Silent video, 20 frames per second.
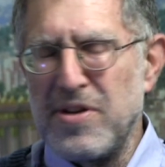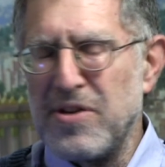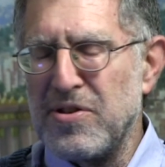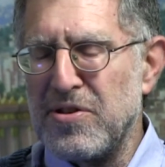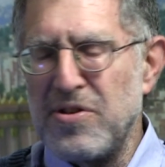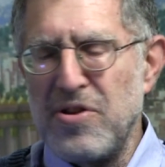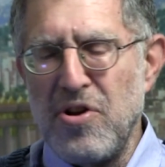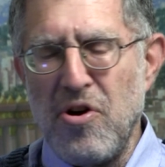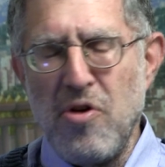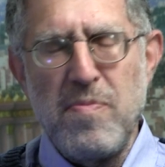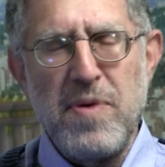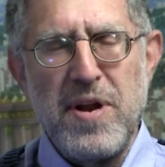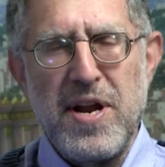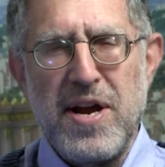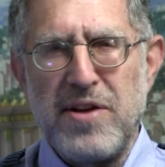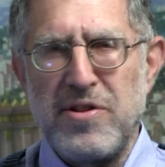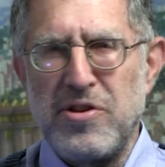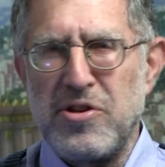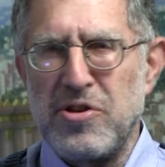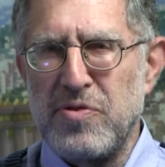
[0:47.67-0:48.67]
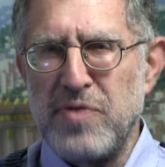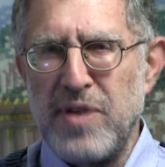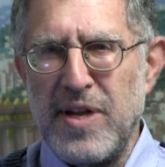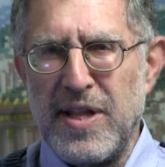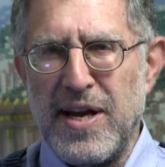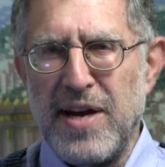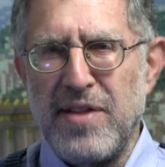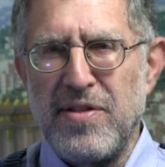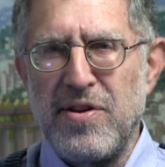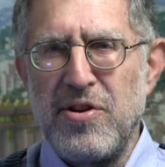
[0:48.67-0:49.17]
There's nobody on the street
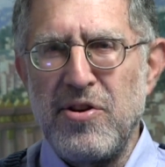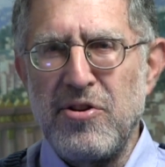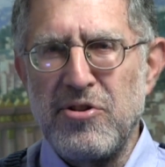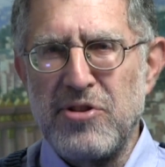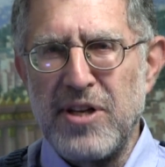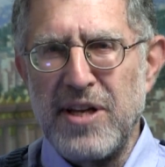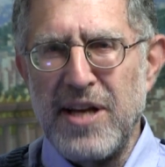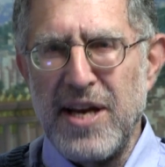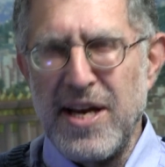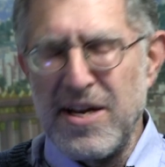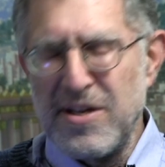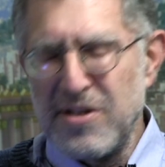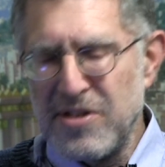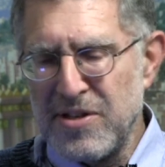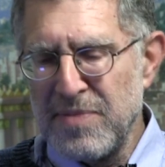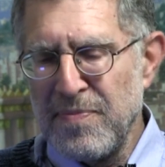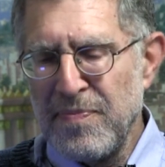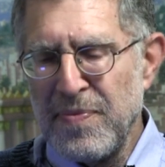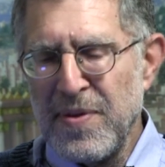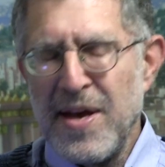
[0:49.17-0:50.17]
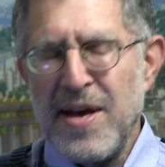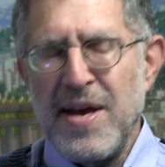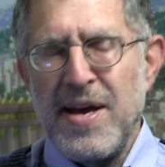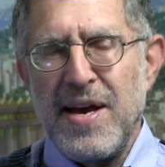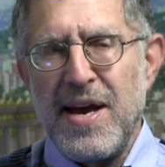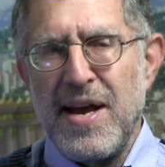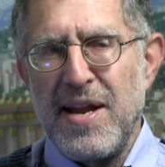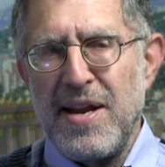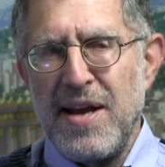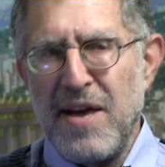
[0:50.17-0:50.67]
like there usually is.
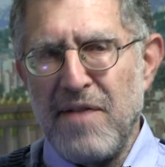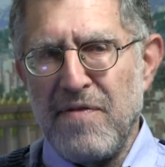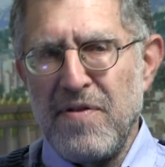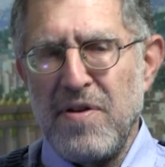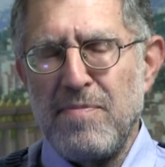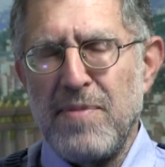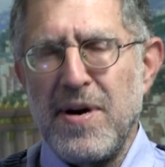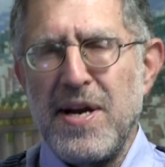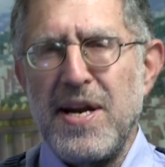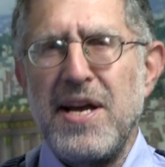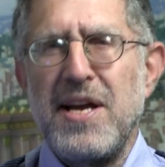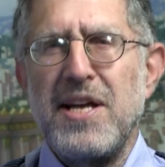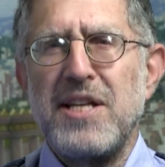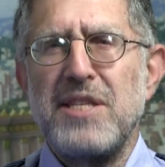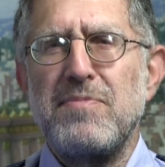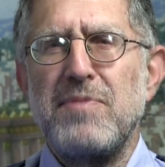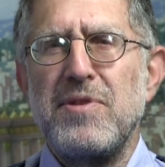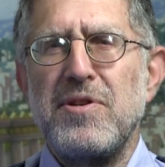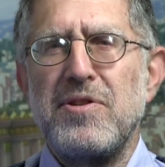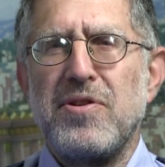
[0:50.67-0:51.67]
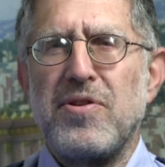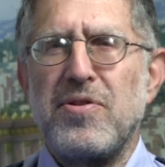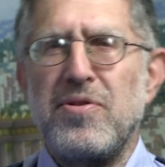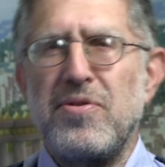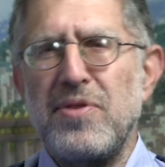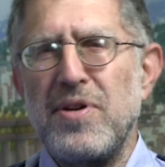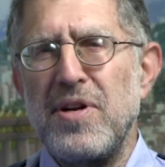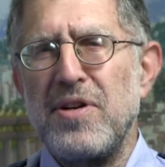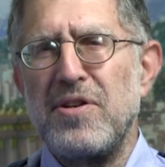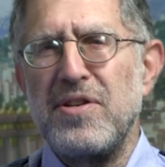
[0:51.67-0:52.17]
And everybody has been
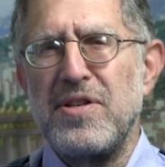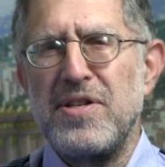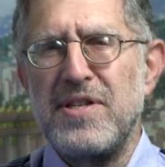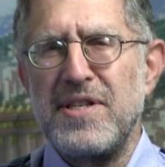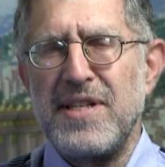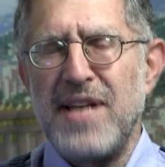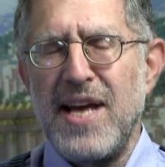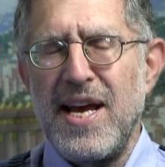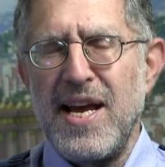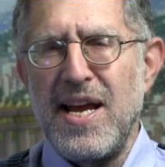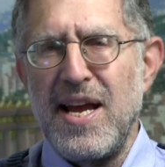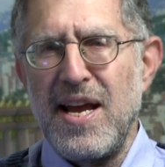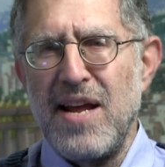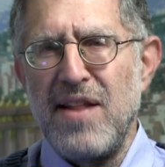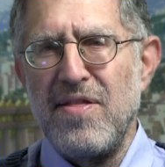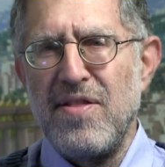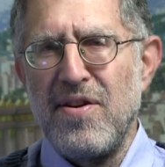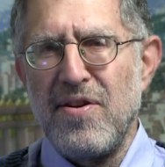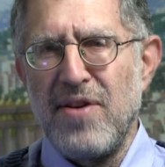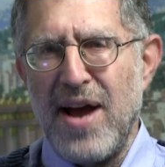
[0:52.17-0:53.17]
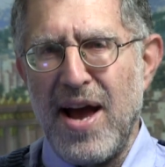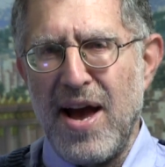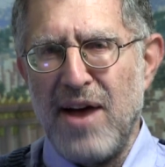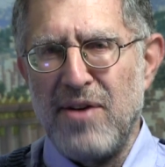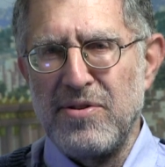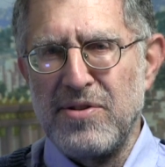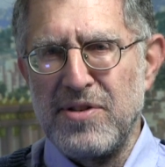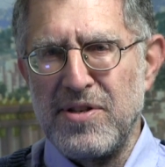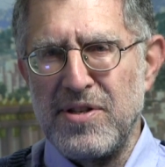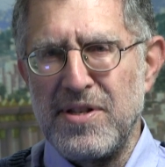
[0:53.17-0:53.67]
told to stay in their
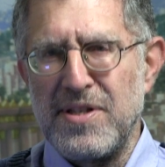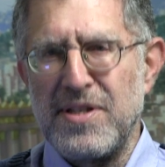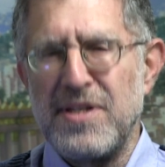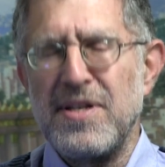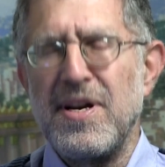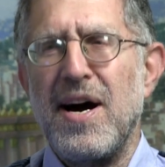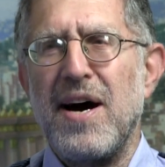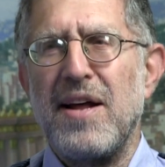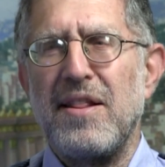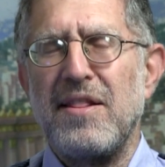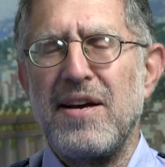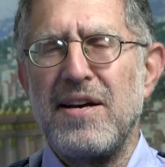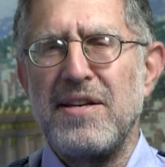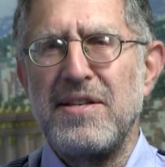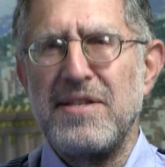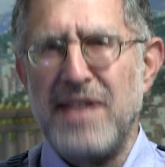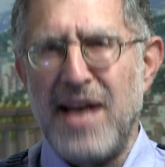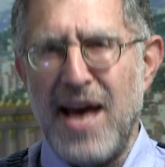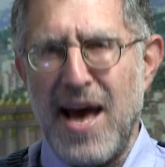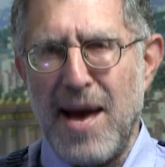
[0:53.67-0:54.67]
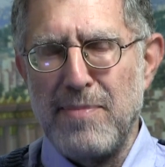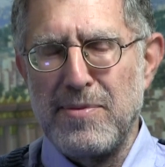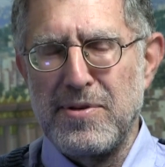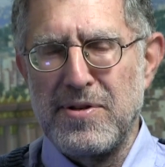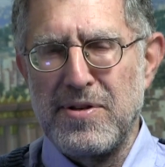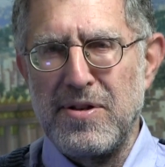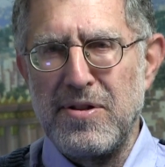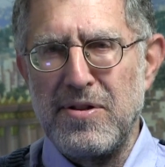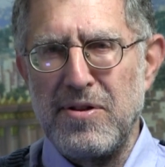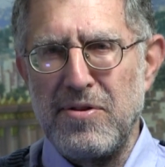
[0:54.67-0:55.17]
houses unless
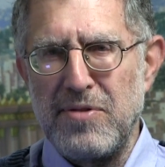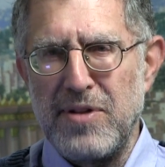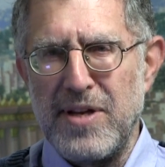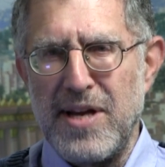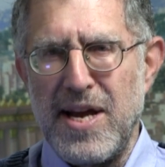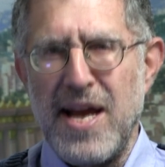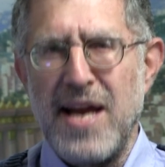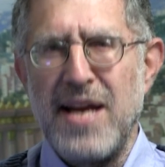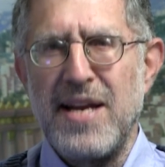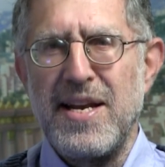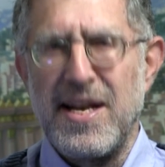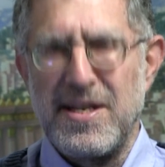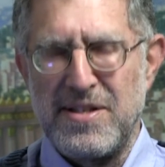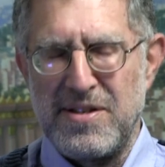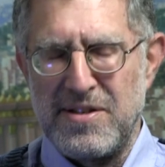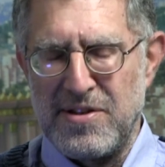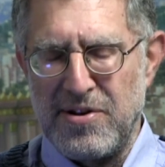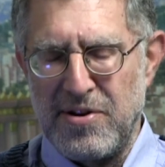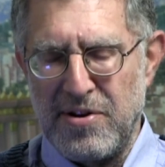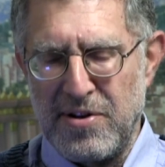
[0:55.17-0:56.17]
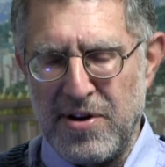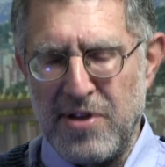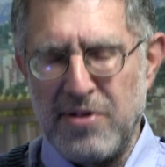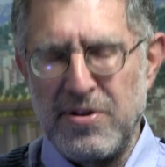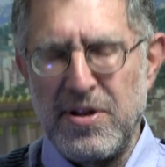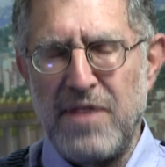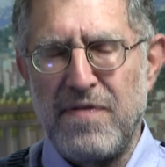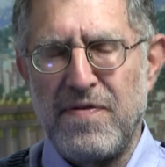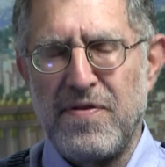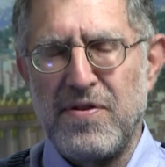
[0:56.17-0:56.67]
absolutely necessary,
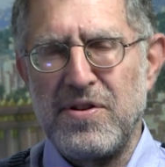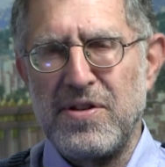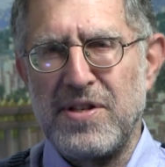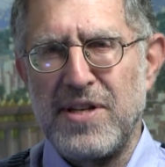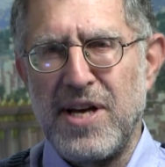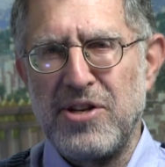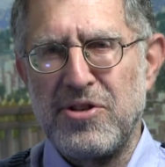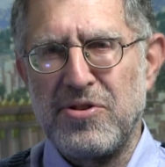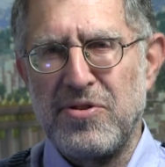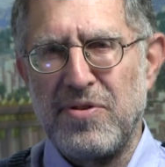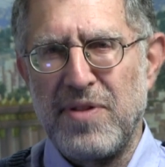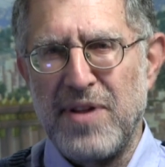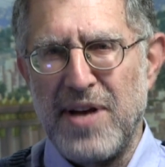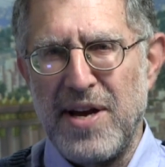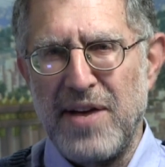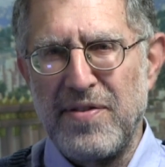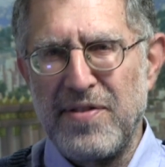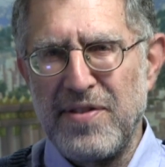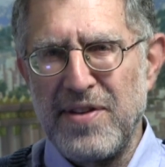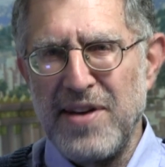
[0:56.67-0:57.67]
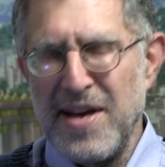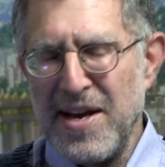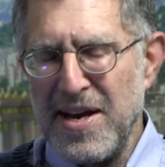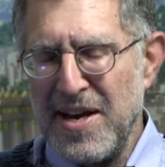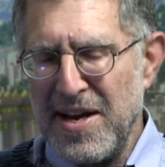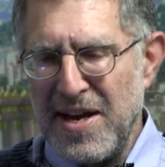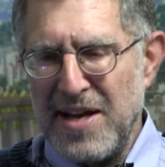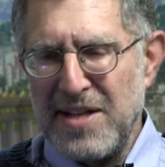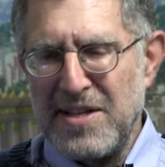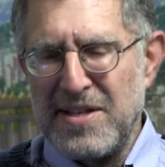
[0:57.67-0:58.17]
only for essential things.
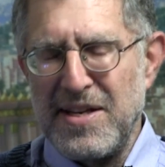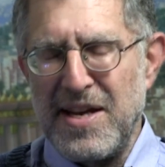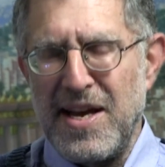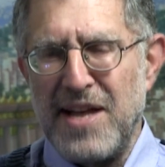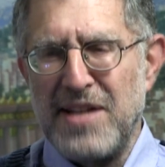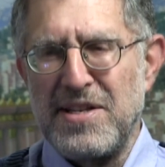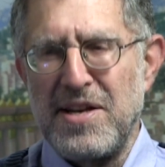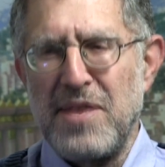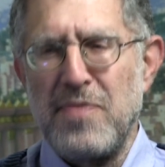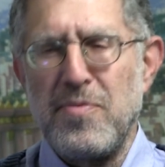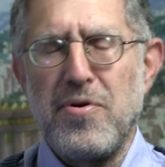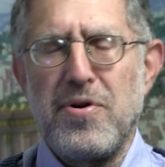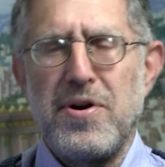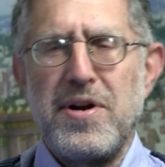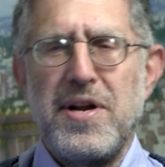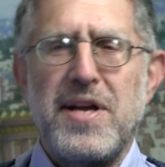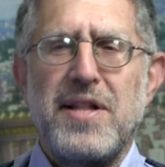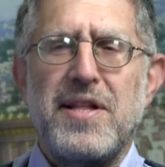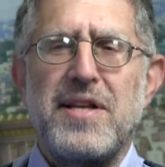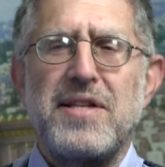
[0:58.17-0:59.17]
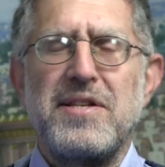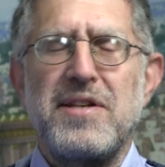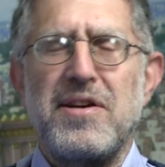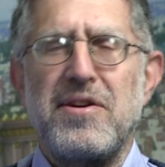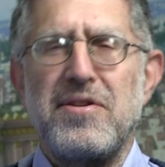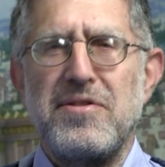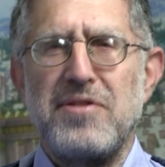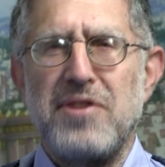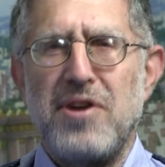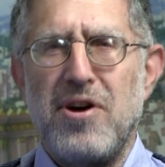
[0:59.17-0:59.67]
It's a warning that
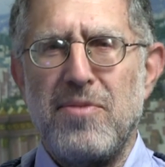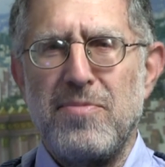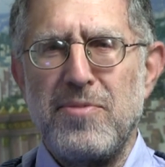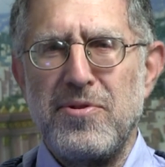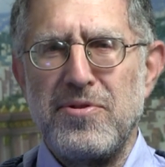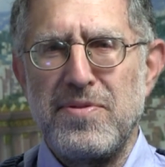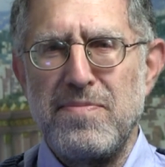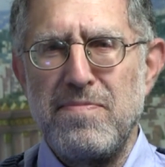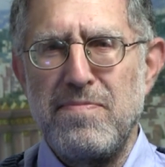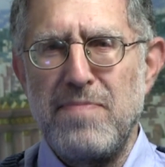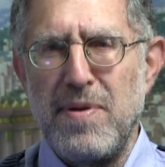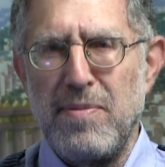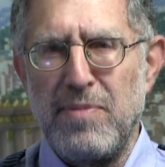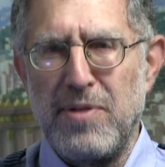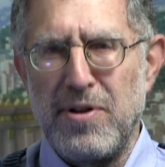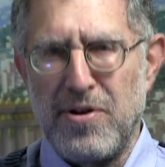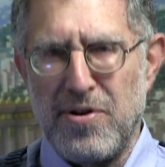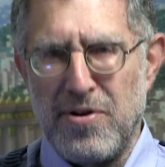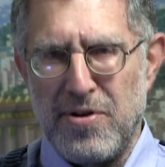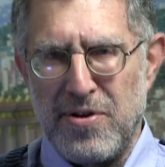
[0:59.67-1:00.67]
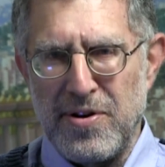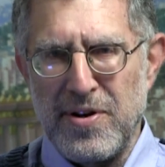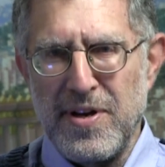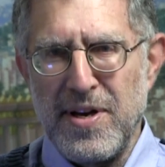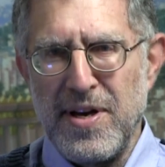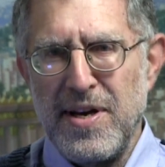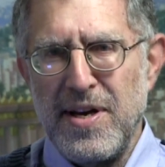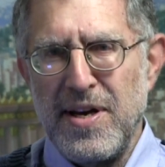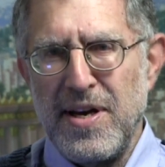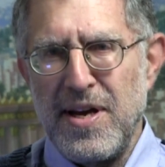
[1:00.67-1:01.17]
sounds almost biblical
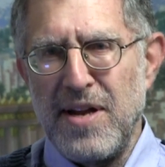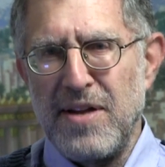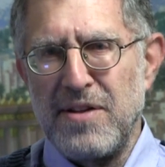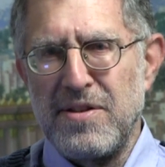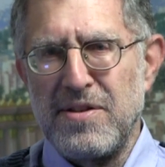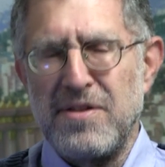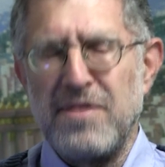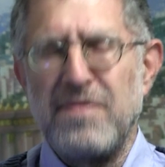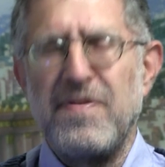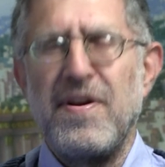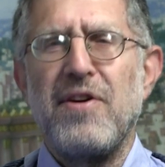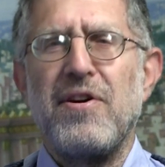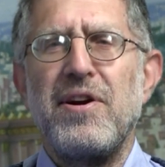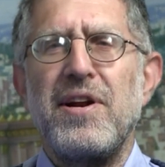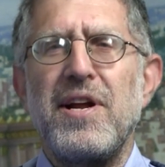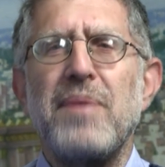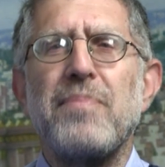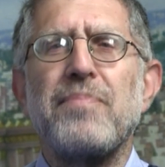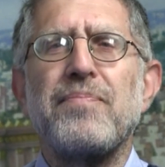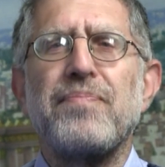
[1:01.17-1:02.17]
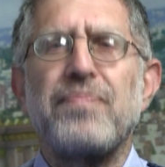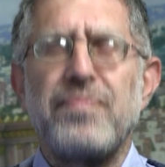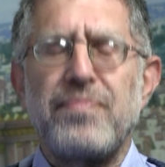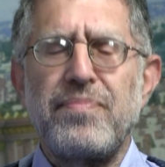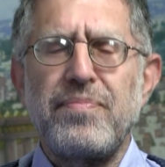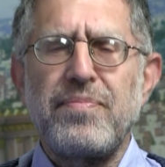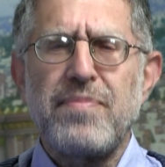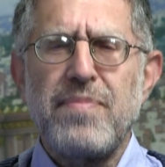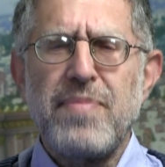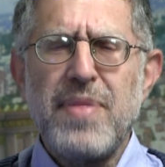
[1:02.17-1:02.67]
in its severity.
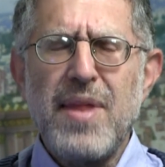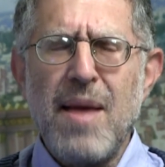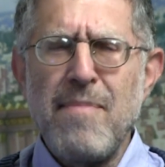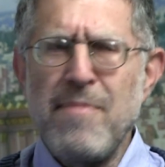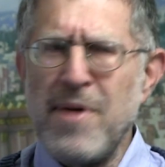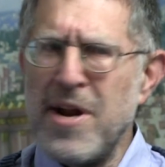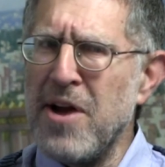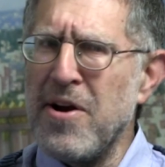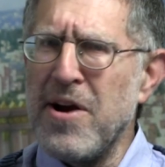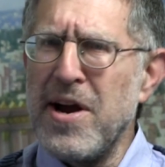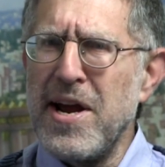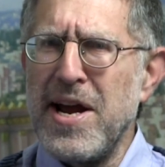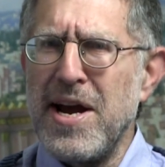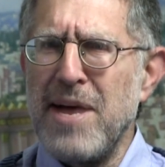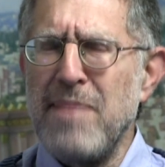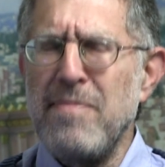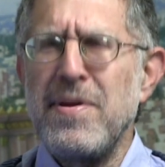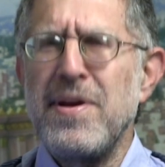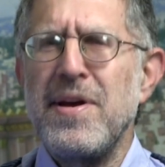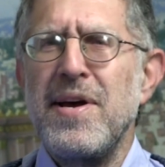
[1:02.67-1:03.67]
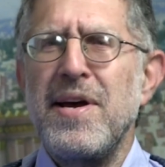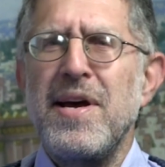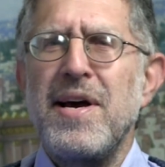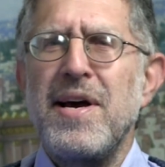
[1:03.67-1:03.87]
But here I am.